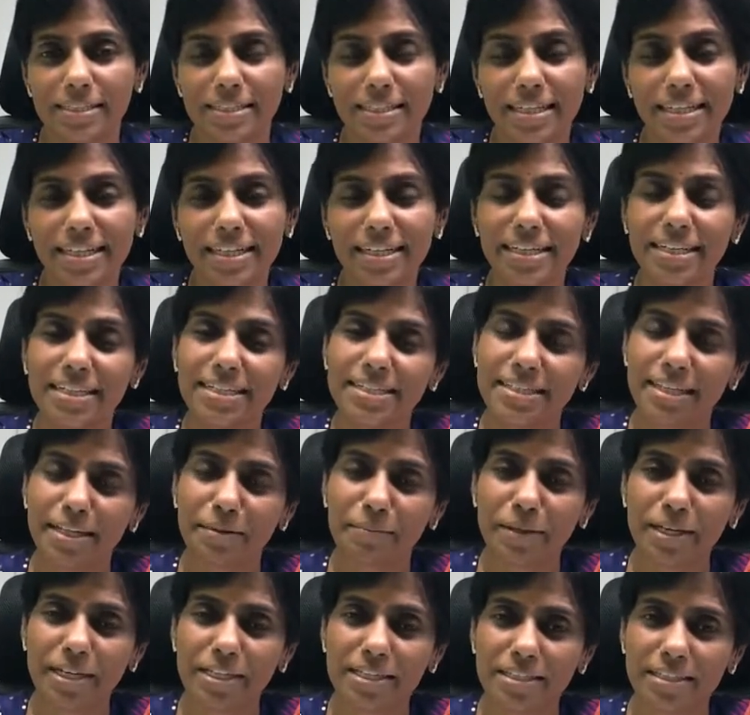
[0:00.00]
Genetics
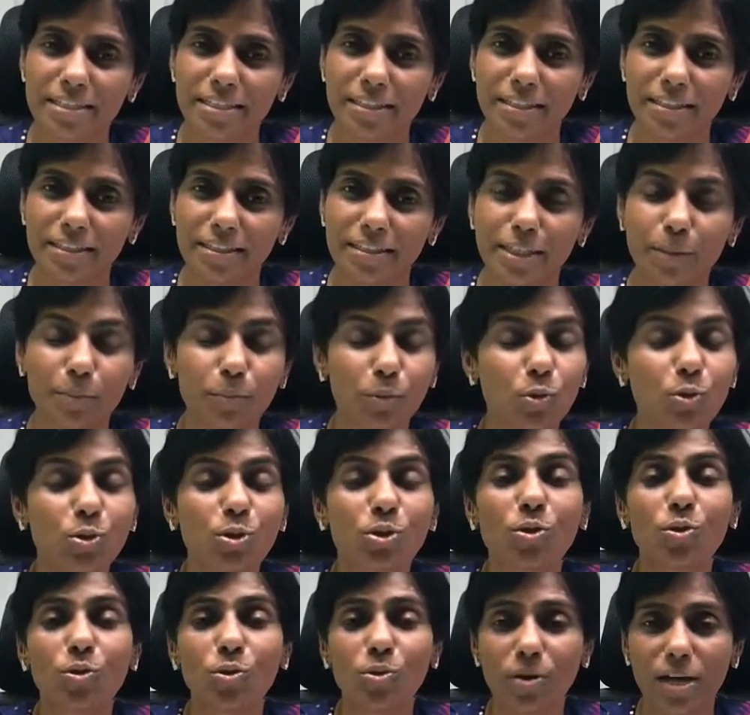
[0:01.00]
and medicine, they
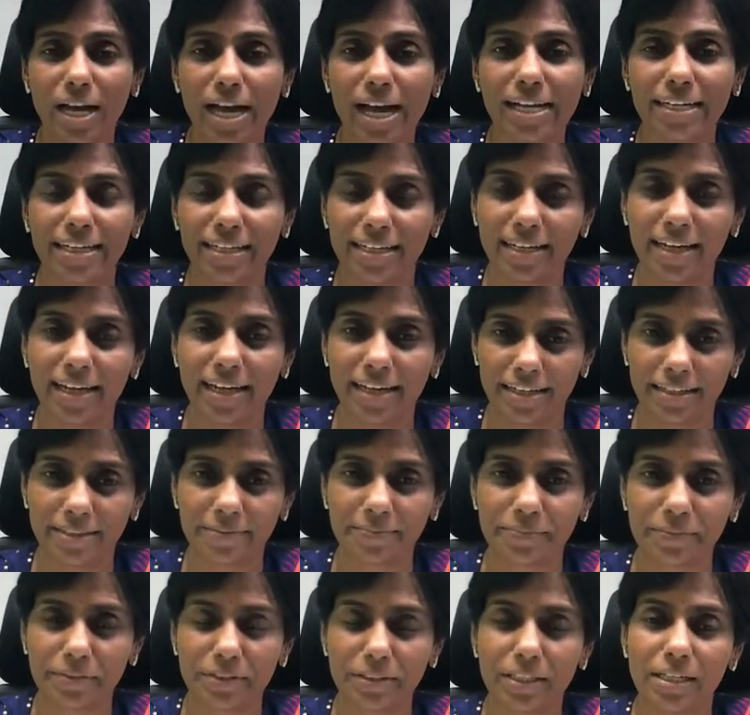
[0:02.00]
both go hand in hand,
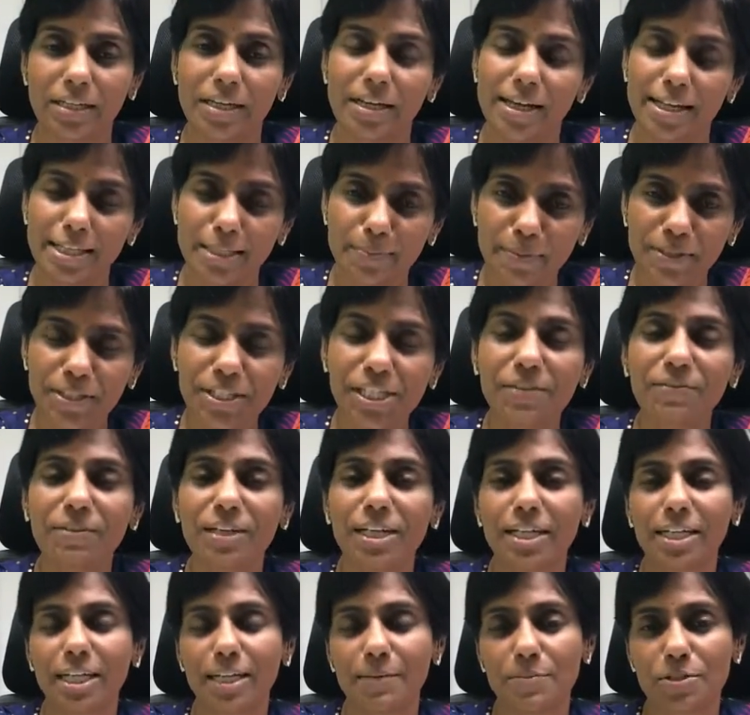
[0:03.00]
especially
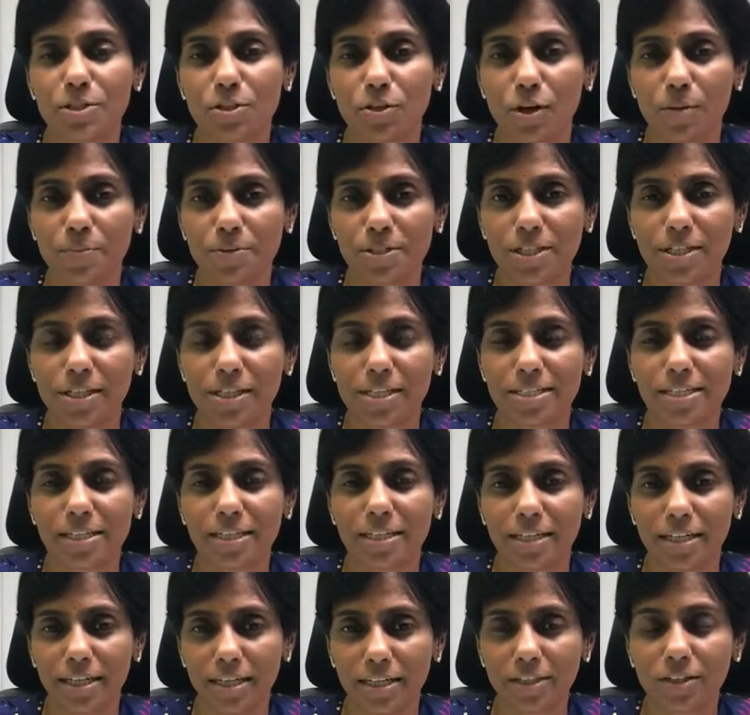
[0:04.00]
when it comes to obstetrics
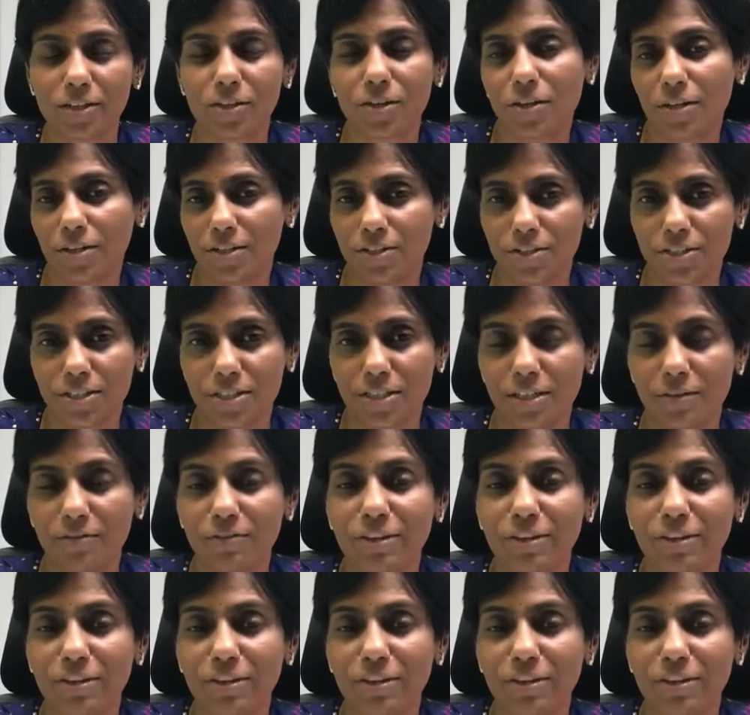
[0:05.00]
and gynecology.